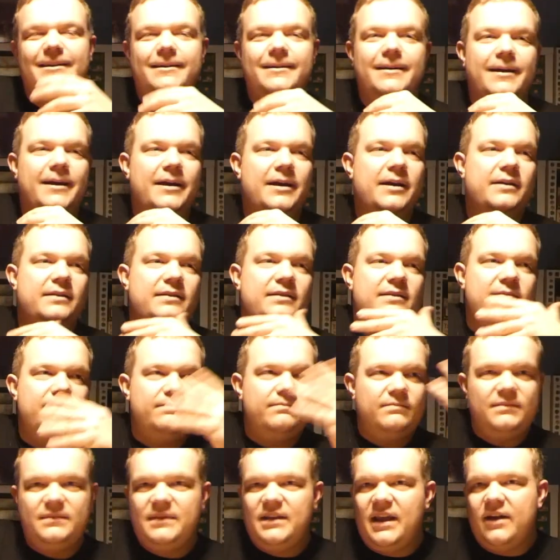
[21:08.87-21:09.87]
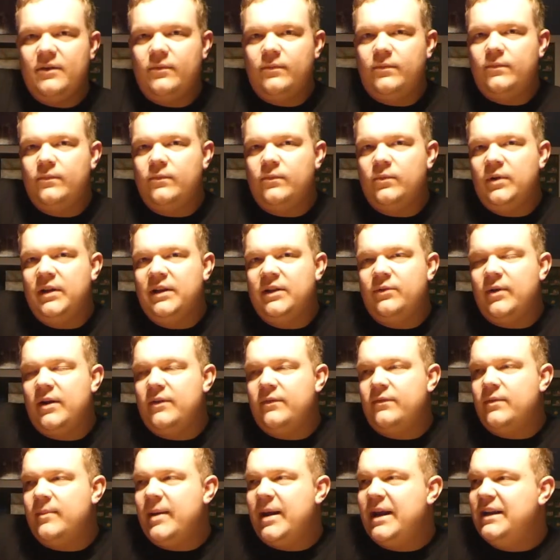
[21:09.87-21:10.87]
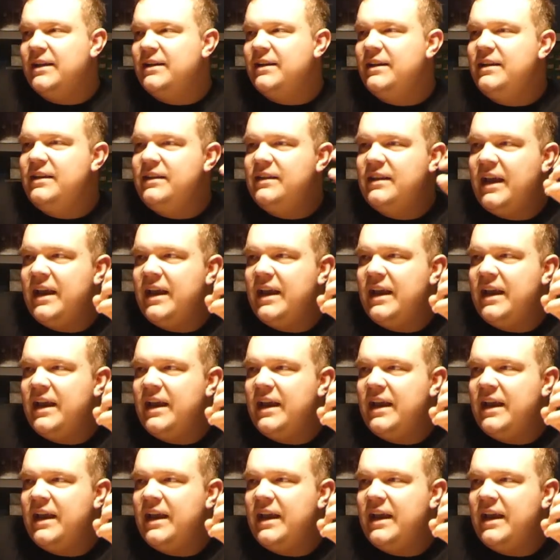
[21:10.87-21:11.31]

They're really great thematically.